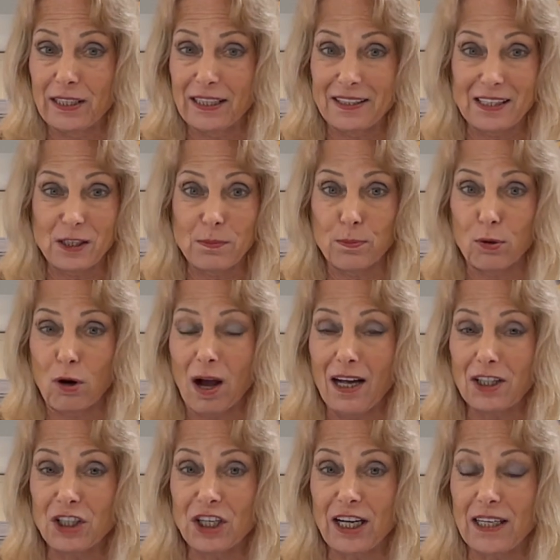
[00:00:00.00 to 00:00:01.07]
this
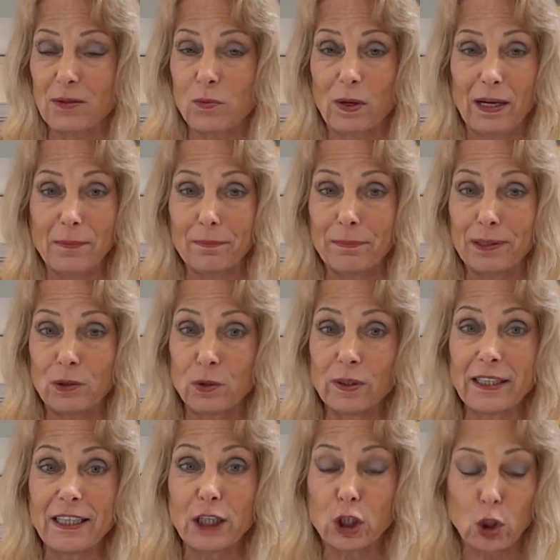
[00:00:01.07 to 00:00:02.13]
project, what I'm
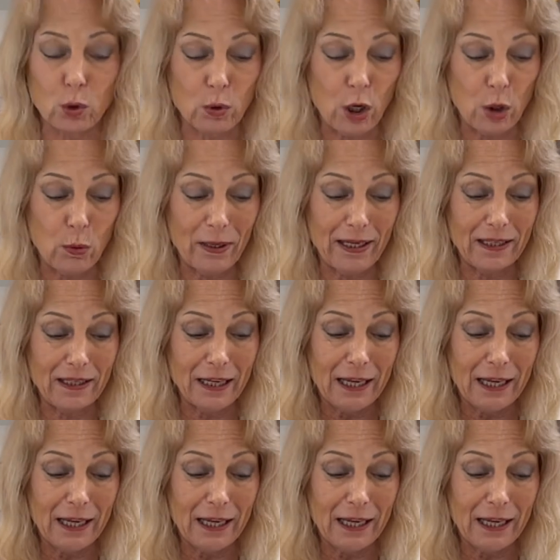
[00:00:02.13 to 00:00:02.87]
building and growing.